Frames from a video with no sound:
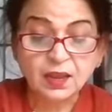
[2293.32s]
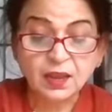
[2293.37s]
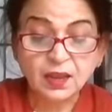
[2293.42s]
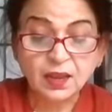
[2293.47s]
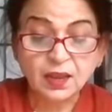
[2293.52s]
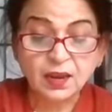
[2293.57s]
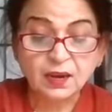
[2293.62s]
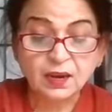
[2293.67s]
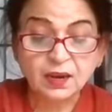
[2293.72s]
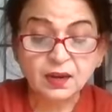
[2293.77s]

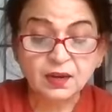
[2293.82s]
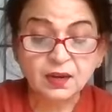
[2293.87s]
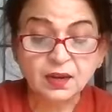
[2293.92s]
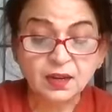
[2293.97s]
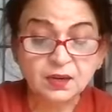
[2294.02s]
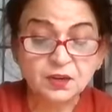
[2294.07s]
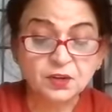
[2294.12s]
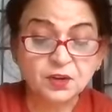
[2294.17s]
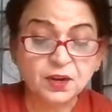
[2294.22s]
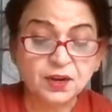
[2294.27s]
and an
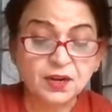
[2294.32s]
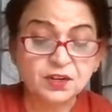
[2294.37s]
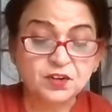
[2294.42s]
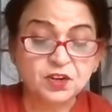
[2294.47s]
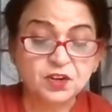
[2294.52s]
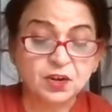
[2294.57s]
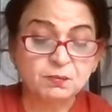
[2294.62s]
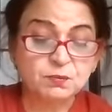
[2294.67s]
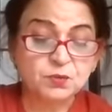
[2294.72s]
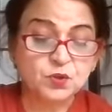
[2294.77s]

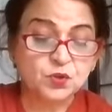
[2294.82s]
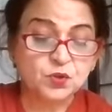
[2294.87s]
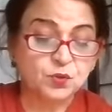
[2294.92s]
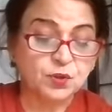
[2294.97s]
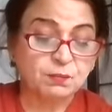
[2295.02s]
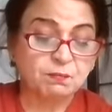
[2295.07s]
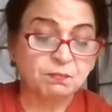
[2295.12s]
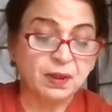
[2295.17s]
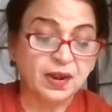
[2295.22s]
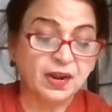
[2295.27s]
ingrate comes to
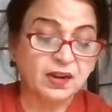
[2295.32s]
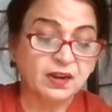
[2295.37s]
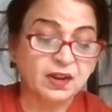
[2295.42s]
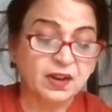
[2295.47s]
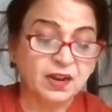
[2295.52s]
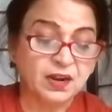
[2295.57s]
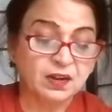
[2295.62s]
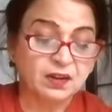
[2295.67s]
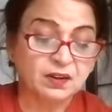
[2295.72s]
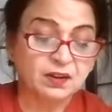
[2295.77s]
a bad
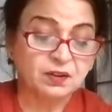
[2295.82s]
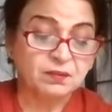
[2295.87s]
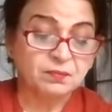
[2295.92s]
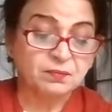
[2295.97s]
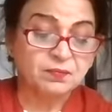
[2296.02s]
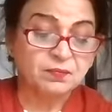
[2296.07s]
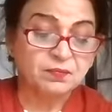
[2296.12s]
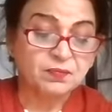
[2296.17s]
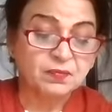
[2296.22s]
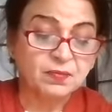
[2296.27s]
end.
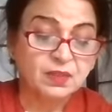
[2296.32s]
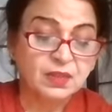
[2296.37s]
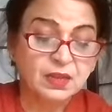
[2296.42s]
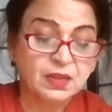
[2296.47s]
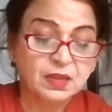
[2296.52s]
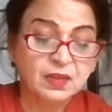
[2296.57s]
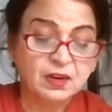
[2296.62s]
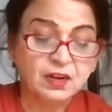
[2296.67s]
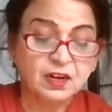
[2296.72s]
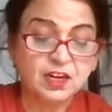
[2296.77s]

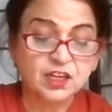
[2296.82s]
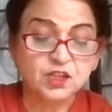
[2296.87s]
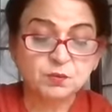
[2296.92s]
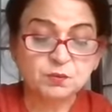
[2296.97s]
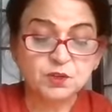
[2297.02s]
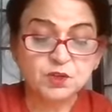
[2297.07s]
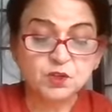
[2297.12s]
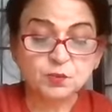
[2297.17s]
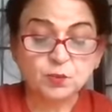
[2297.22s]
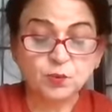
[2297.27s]

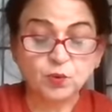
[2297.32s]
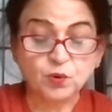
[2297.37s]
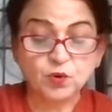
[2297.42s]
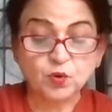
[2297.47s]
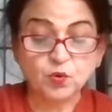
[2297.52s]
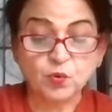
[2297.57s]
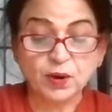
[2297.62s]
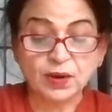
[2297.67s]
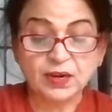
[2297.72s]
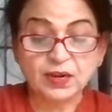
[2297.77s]
Lakshman spoke
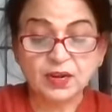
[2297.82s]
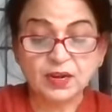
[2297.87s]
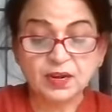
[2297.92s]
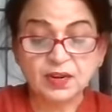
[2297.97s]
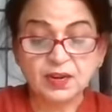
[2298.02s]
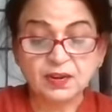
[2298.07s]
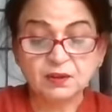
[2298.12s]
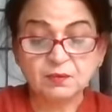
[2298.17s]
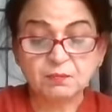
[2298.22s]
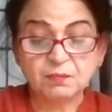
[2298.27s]

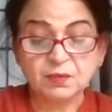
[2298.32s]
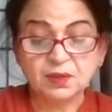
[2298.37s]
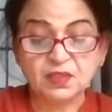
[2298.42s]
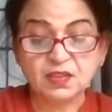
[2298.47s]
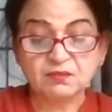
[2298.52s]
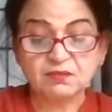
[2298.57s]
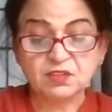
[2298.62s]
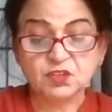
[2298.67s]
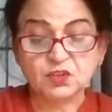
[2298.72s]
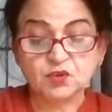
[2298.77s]
quietly, but
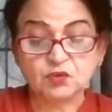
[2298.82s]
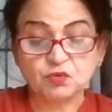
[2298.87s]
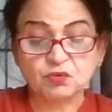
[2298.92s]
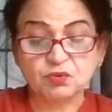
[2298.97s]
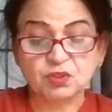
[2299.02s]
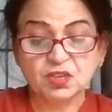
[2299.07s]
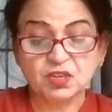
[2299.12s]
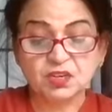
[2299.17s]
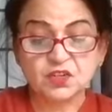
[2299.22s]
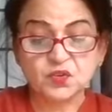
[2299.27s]
there was
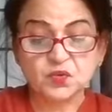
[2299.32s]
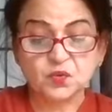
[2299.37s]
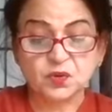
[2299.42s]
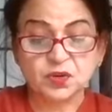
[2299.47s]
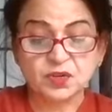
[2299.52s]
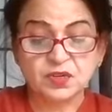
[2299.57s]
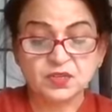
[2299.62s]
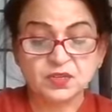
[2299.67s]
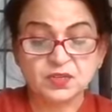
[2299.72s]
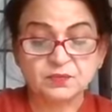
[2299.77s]
truth in his
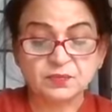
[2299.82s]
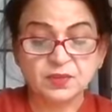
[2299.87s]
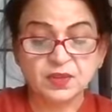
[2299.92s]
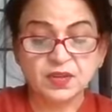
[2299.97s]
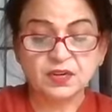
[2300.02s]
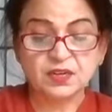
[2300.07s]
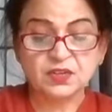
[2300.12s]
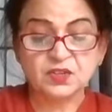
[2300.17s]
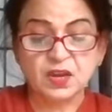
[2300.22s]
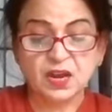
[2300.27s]
words,
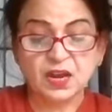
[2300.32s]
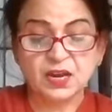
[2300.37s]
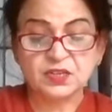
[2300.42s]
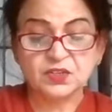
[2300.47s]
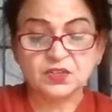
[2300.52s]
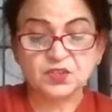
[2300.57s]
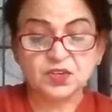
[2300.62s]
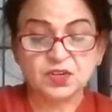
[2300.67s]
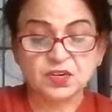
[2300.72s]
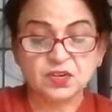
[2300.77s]
and his
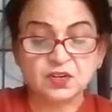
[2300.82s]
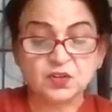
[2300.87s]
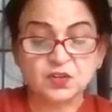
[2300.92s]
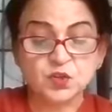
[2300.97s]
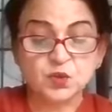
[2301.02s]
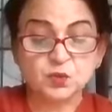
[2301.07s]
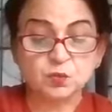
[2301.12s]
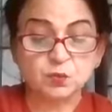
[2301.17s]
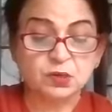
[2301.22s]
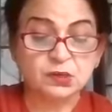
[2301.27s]
eyes still
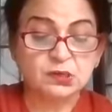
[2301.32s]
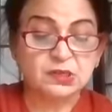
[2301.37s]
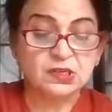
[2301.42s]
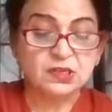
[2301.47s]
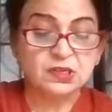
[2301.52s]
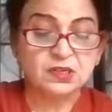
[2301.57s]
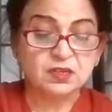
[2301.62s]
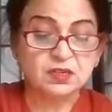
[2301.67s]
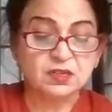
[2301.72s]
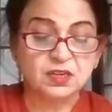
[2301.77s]

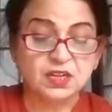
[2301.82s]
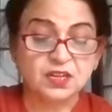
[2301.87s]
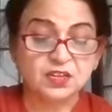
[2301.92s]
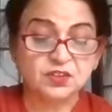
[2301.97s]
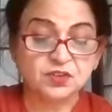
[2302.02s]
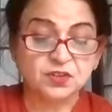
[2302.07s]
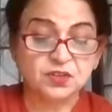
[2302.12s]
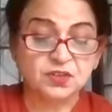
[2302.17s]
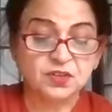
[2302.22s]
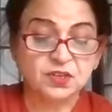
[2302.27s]
smoldered
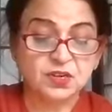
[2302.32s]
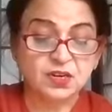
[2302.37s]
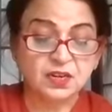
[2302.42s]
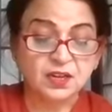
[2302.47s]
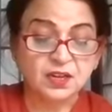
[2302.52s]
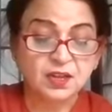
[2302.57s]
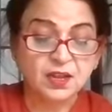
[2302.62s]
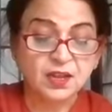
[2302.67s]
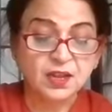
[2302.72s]
dangerously.